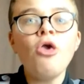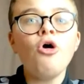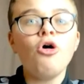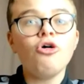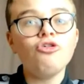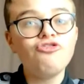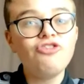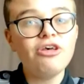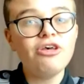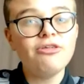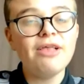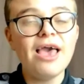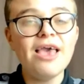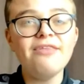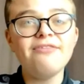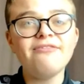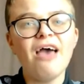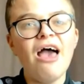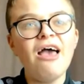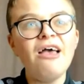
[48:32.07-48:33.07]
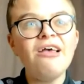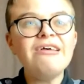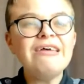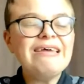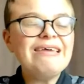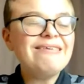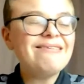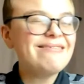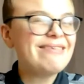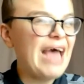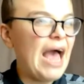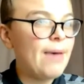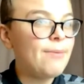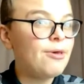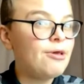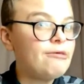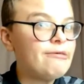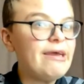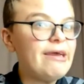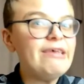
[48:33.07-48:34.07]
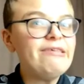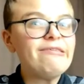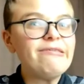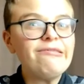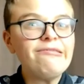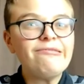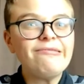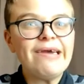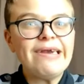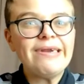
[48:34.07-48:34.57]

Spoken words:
Until later, Simon Grayson's